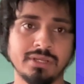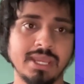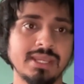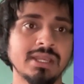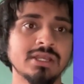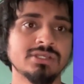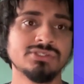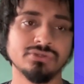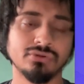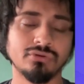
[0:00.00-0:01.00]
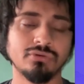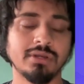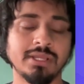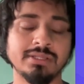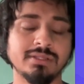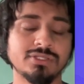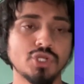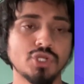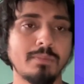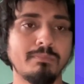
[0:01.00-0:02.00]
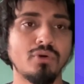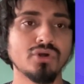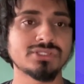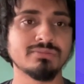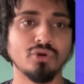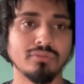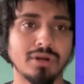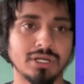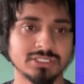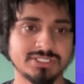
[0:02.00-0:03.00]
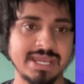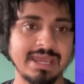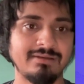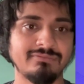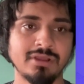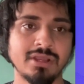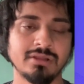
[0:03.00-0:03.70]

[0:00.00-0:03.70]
Okay, so in the topmost bookmark tab,